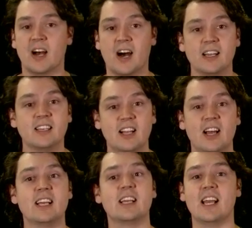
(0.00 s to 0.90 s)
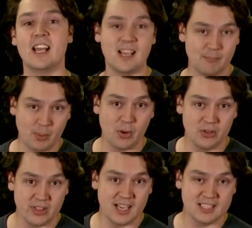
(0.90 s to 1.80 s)
unlike
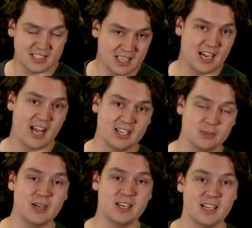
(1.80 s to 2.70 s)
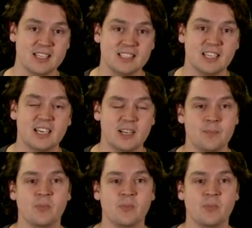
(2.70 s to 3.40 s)
both A-star and weighted A-star,